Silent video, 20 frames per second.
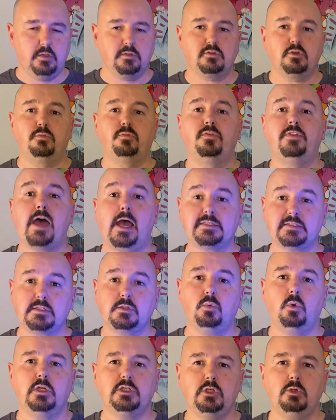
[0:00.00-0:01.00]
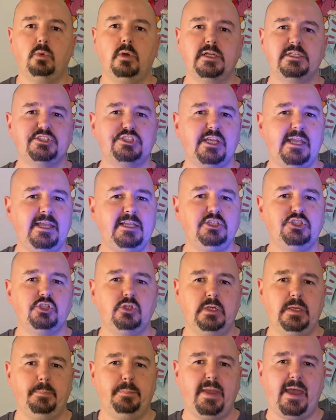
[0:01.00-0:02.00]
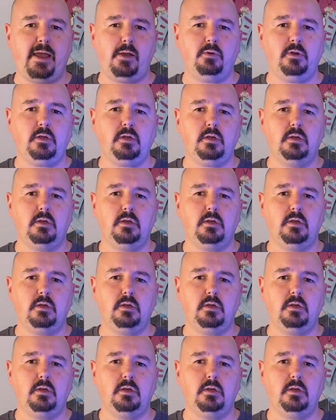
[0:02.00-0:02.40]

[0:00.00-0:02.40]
So if that's the one you want to change, you hit power.